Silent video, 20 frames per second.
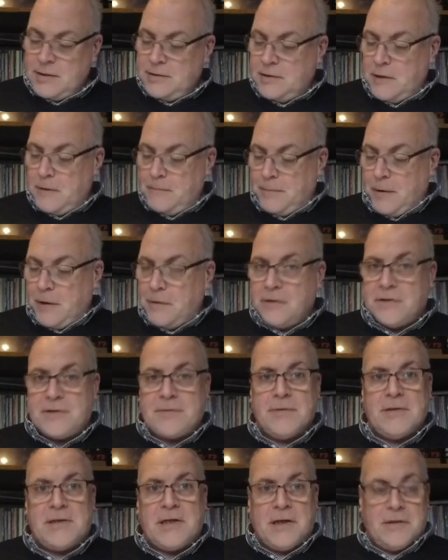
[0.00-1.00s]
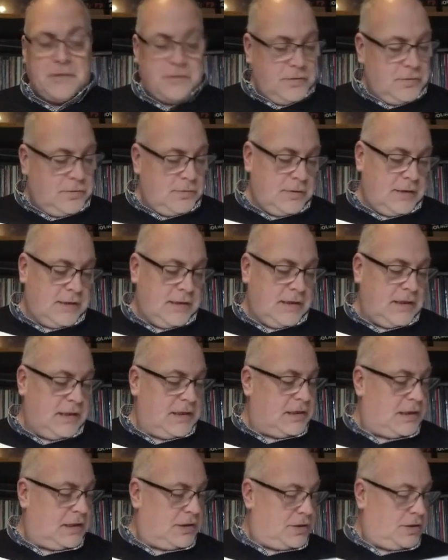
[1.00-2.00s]
No bonus material in
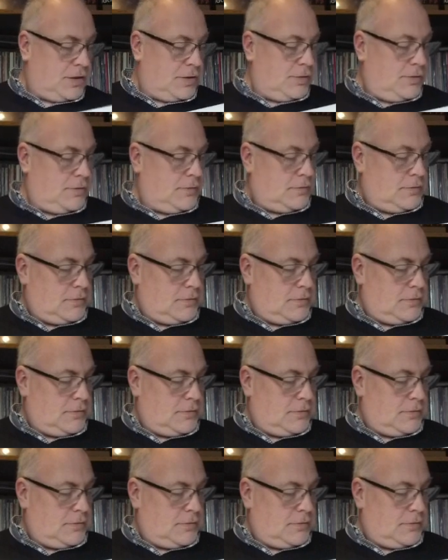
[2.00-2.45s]
this issue.